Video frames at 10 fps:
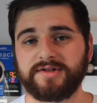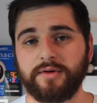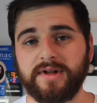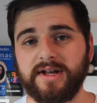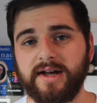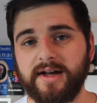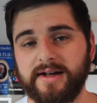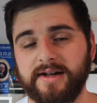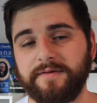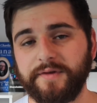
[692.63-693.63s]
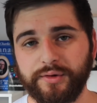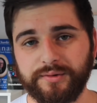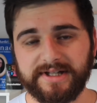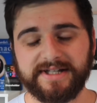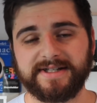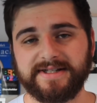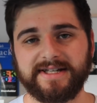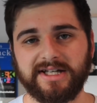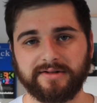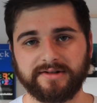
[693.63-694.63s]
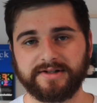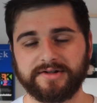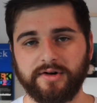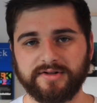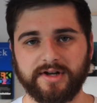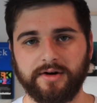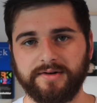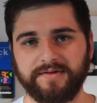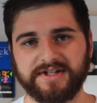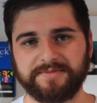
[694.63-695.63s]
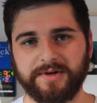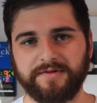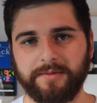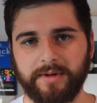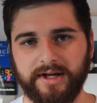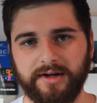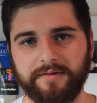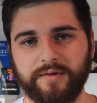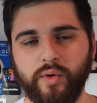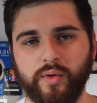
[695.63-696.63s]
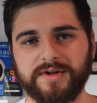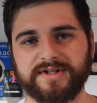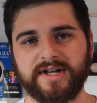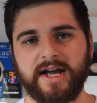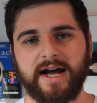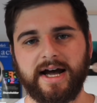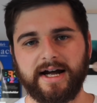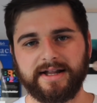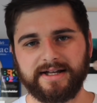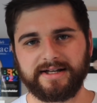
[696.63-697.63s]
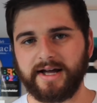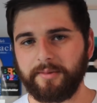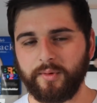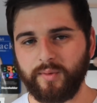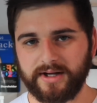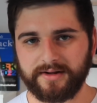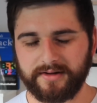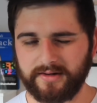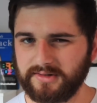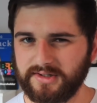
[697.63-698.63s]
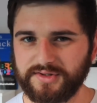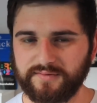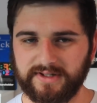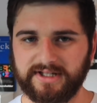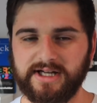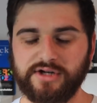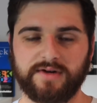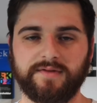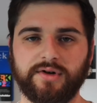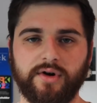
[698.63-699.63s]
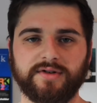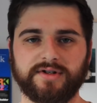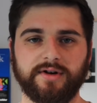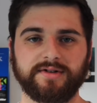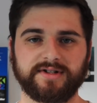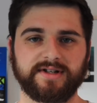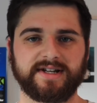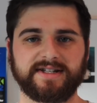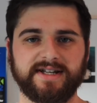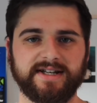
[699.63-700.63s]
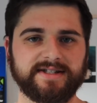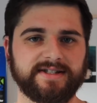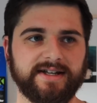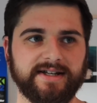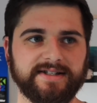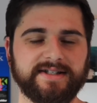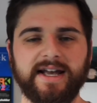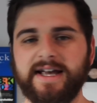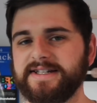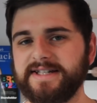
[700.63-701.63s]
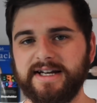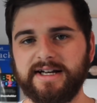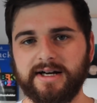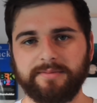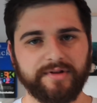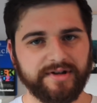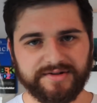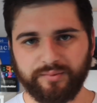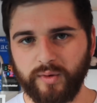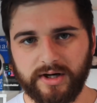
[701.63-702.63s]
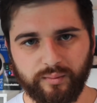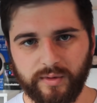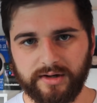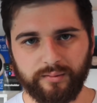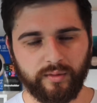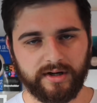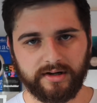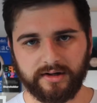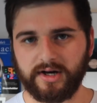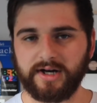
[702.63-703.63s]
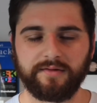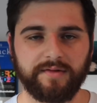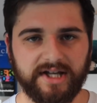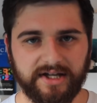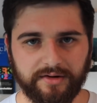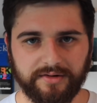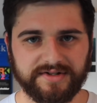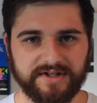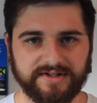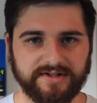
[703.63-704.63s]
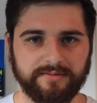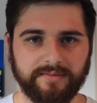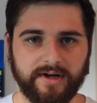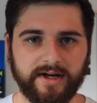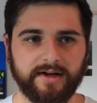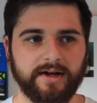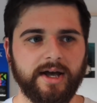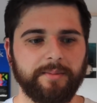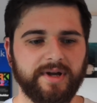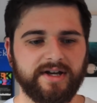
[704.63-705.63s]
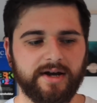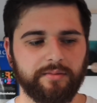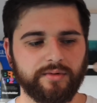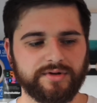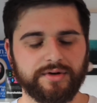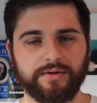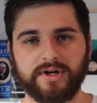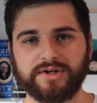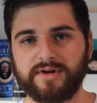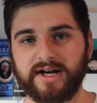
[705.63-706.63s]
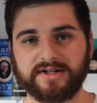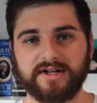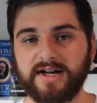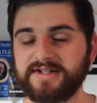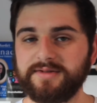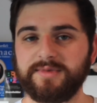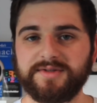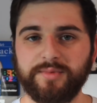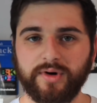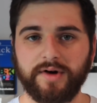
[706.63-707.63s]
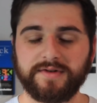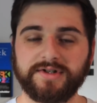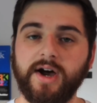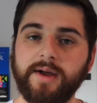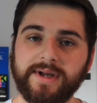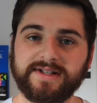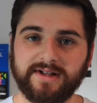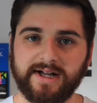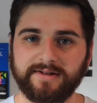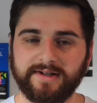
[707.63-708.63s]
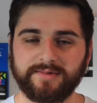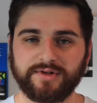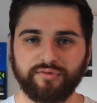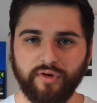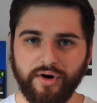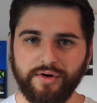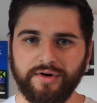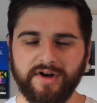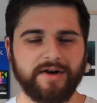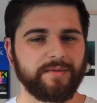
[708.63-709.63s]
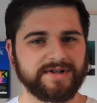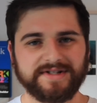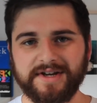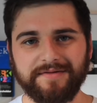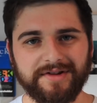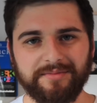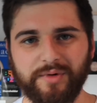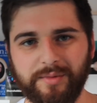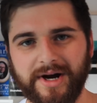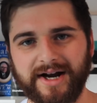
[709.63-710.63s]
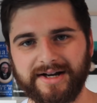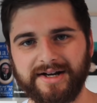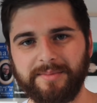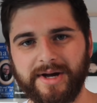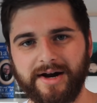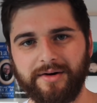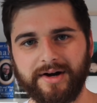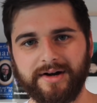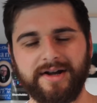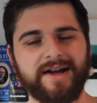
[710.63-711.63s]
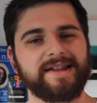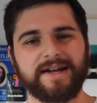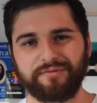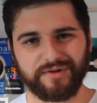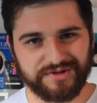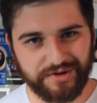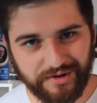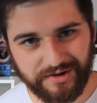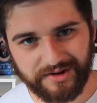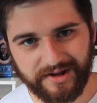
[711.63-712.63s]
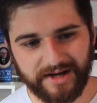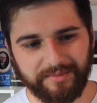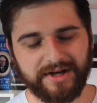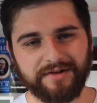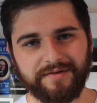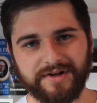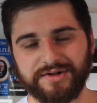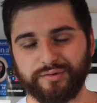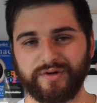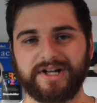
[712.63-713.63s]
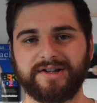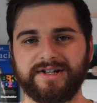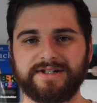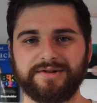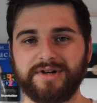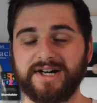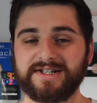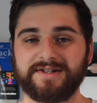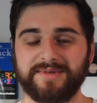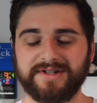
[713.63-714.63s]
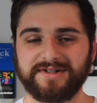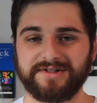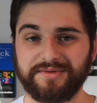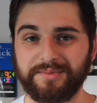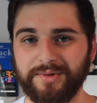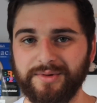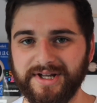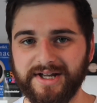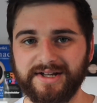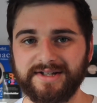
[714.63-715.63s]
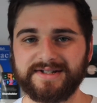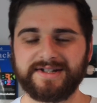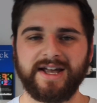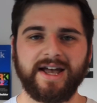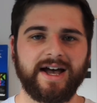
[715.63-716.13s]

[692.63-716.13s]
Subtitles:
So there are a few lessons here in this Costco investment for me. Of course, the number one thing that has really driven Costco's success is setting up this win-win-win kind of ecosystem. Being able to attract customers more over time has allowed them to grow, which has given them more bargaining power. They've returned that benefit directly to customers and to employees,